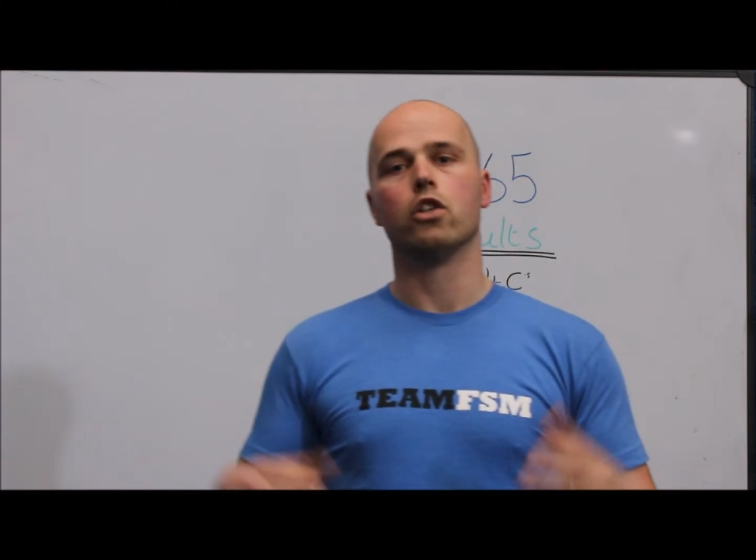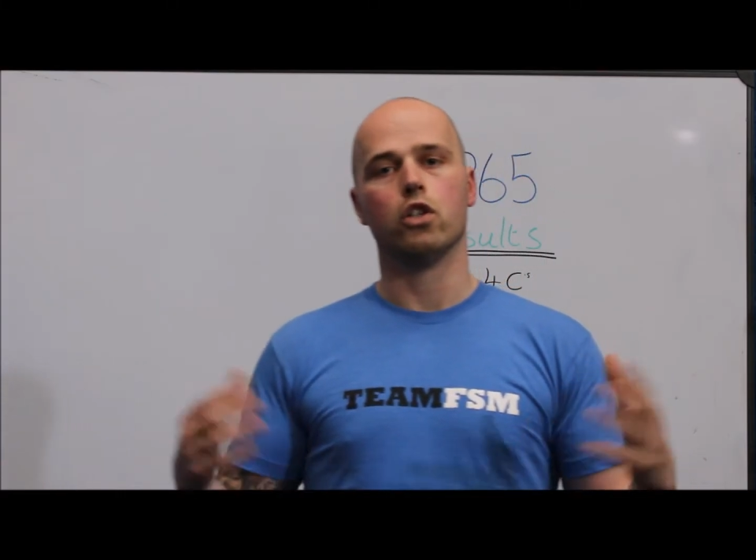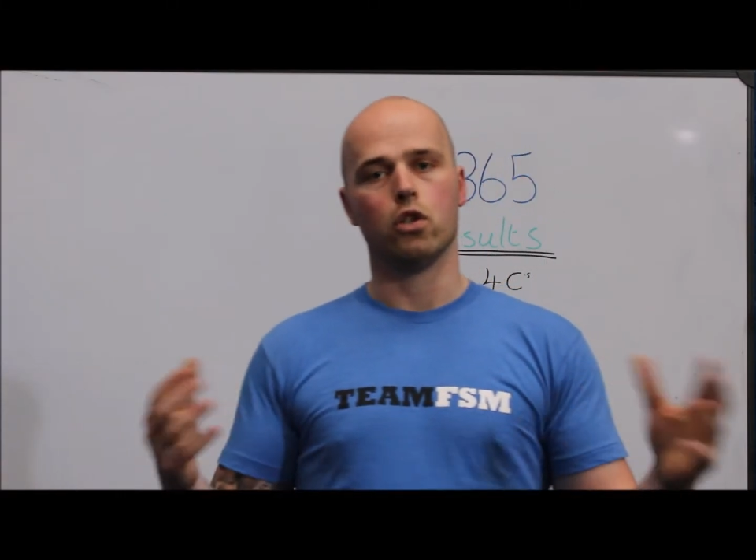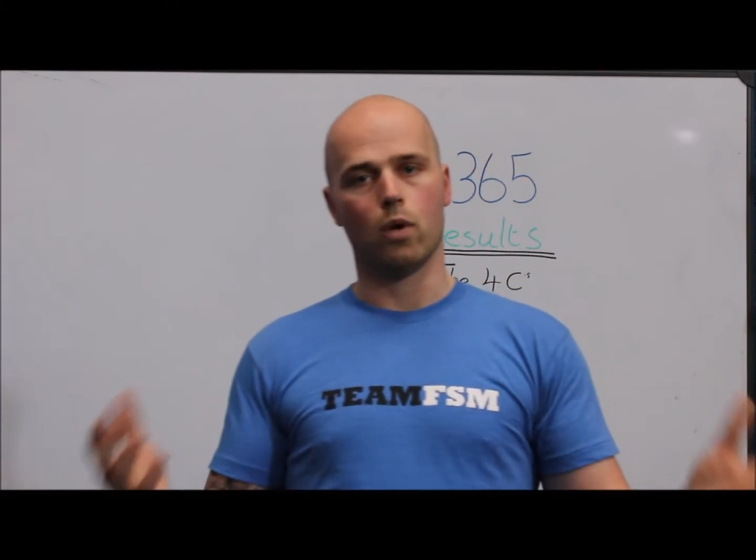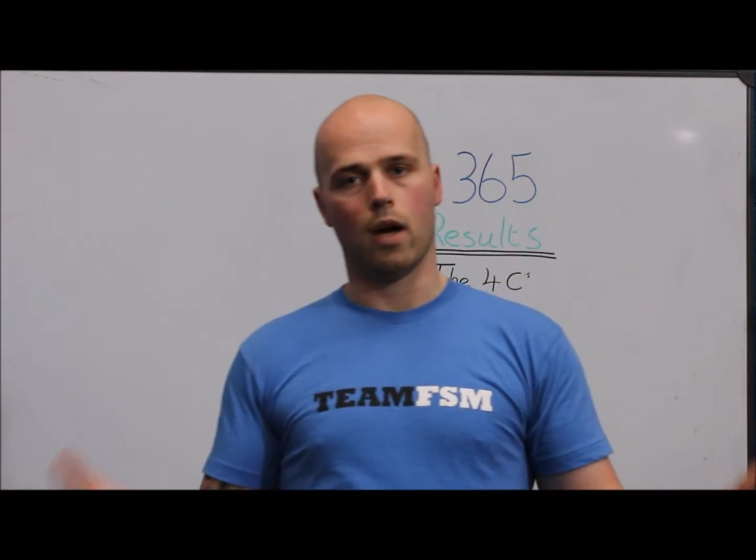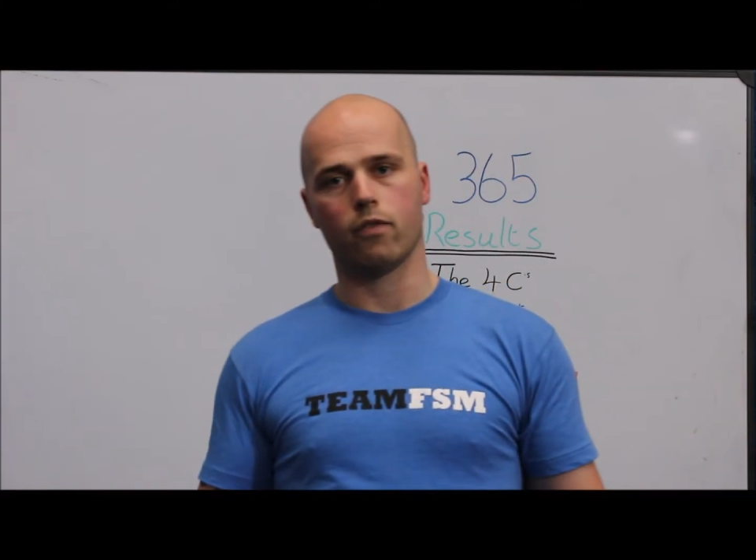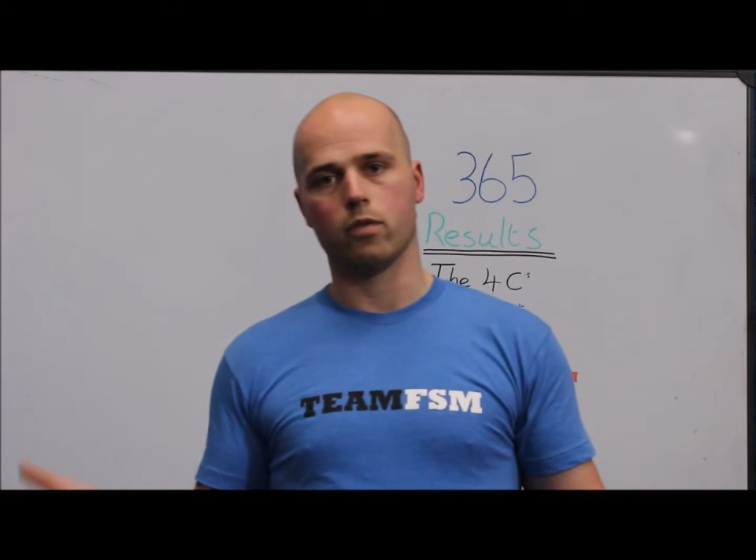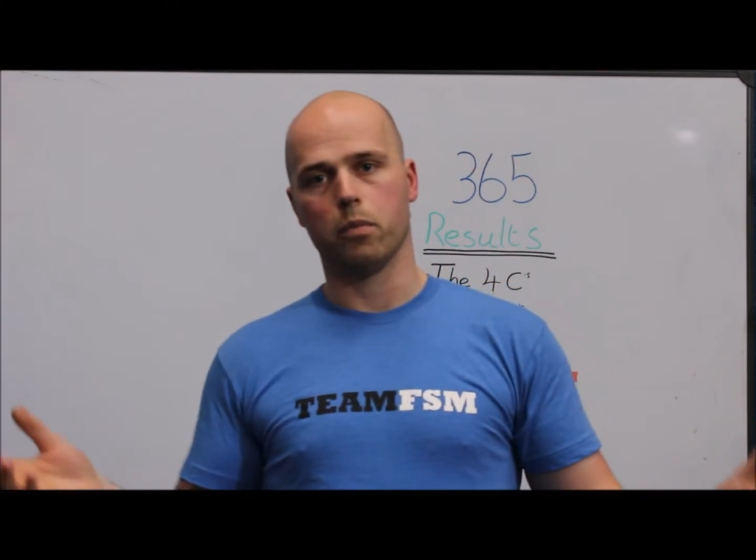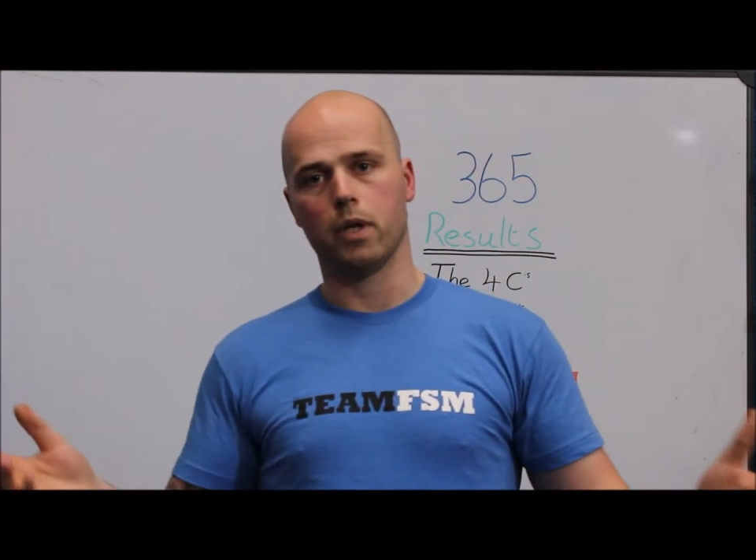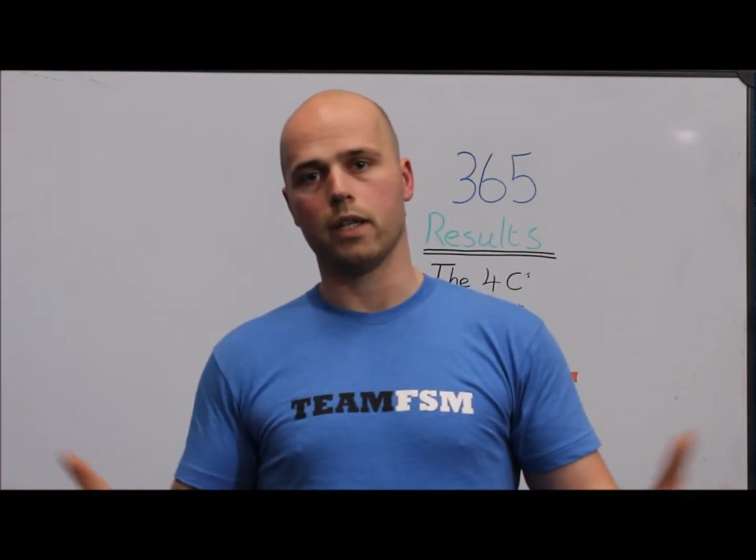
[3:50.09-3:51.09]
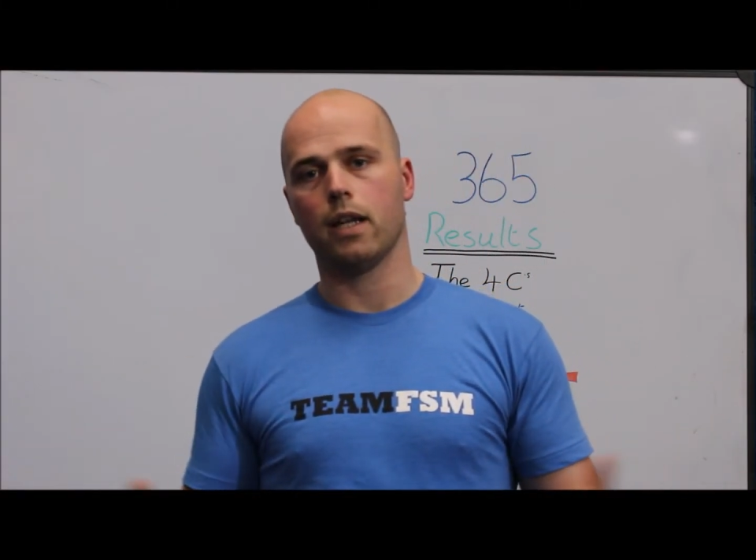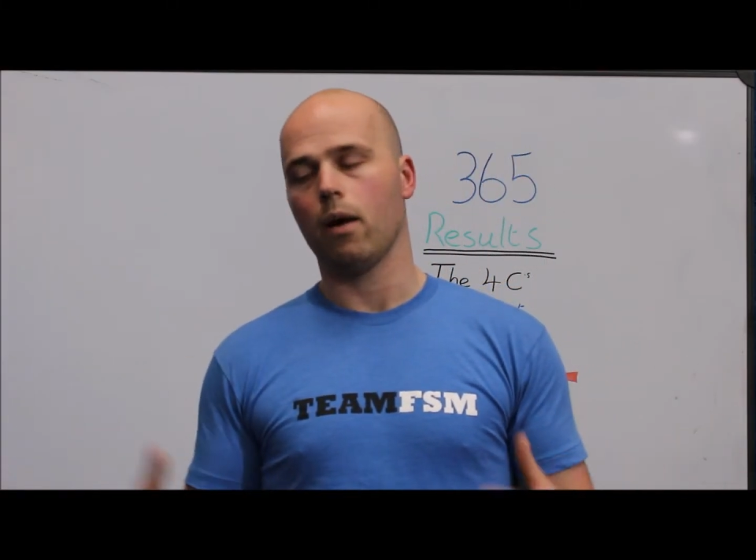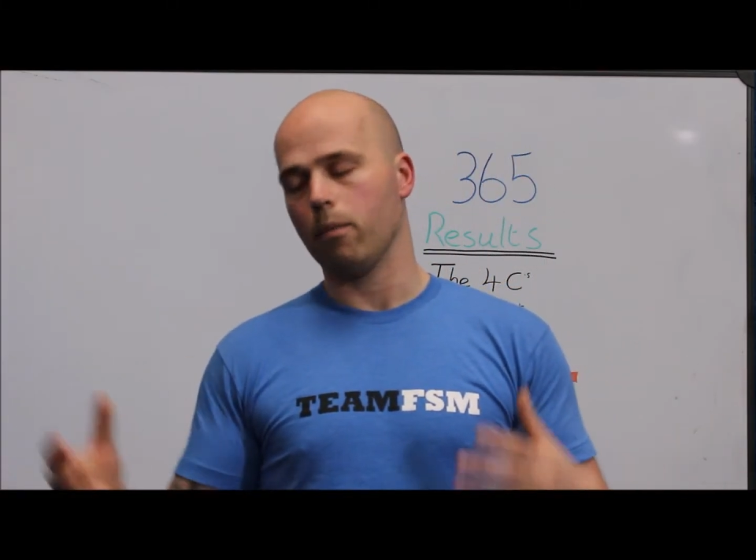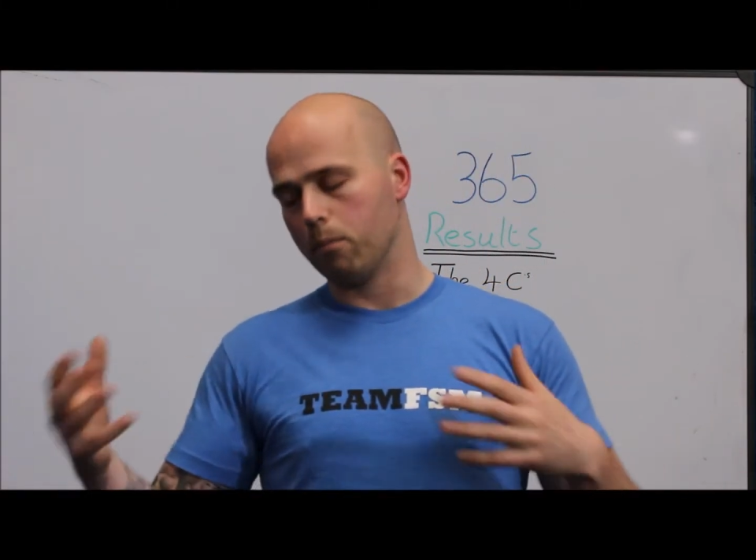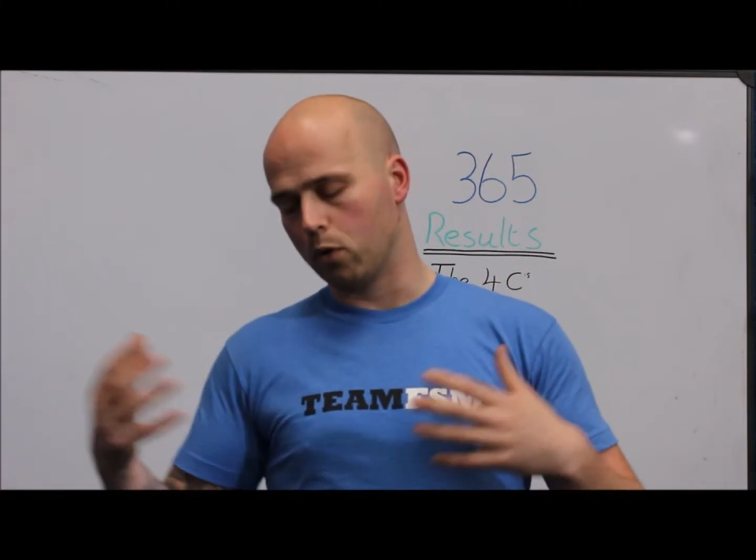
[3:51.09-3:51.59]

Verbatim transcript: Do you have the money? Now,